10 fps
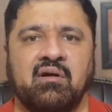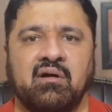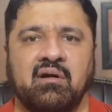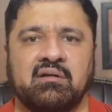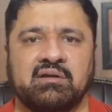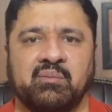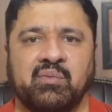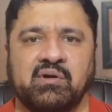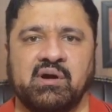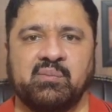all the
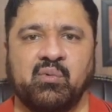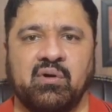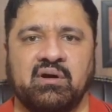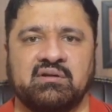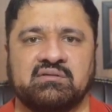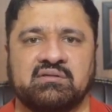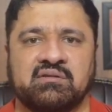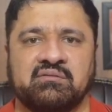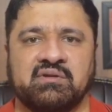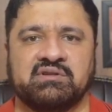important
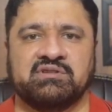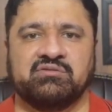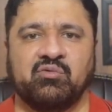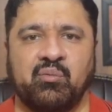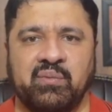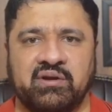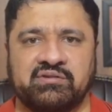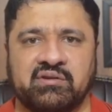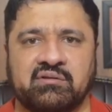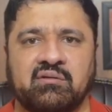points which were
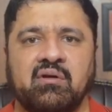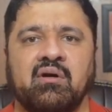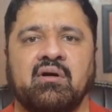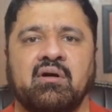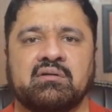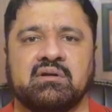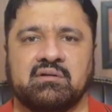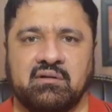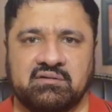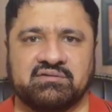mentioned on the
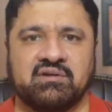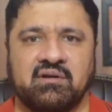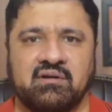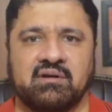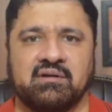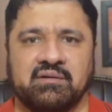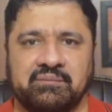task card.